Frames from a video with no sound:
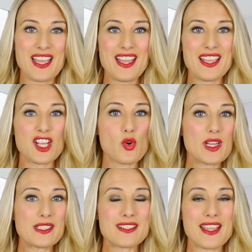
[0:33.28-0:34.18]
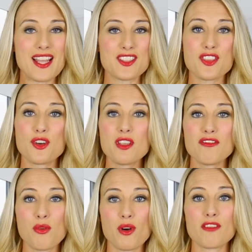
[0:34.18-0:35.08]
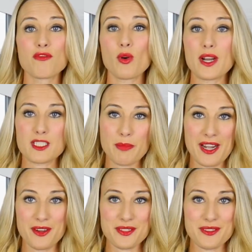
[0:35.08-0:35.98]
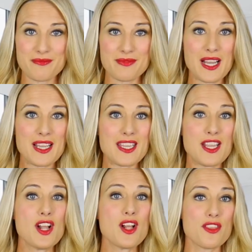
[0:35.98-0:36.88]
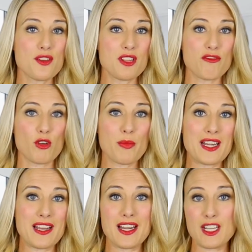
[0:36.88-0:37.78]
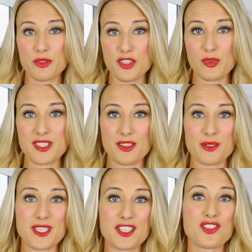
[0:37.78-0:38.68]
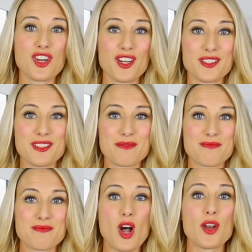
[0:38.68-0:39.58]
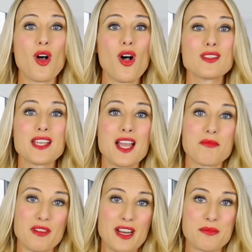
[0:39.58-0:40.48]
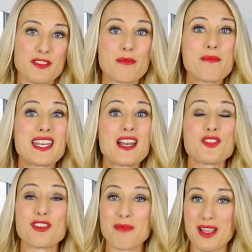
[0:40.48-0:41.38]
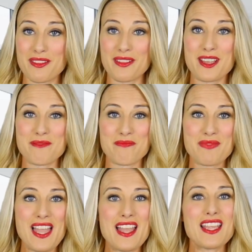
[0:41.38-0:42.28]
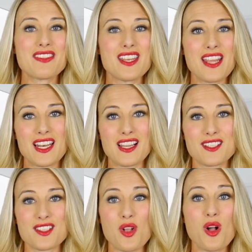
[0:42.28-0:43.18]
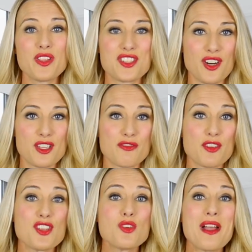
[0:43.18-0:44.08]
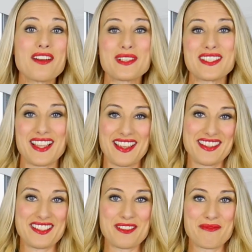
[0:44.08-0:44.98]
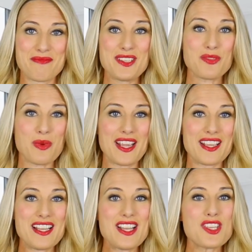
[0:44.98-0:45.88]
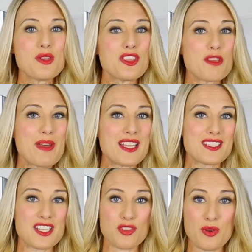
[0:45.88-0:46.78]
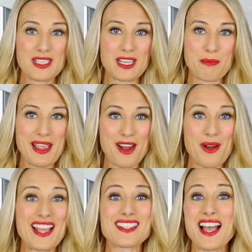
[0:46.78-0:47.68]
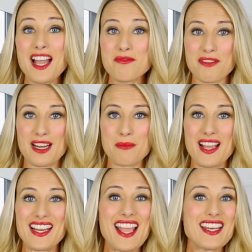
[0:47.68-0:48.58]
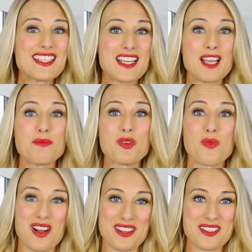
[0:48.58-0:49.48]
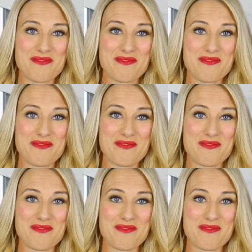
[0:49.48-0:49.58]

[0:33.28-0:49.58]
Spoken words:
It quickly scans 34 Forex pairs, i.e. 34 by 9 equals 306 charts, on all time frames from minute to monthly. It then analyzes all the charts for you every second. This way, you get the best trending pair and time frame at any time you want.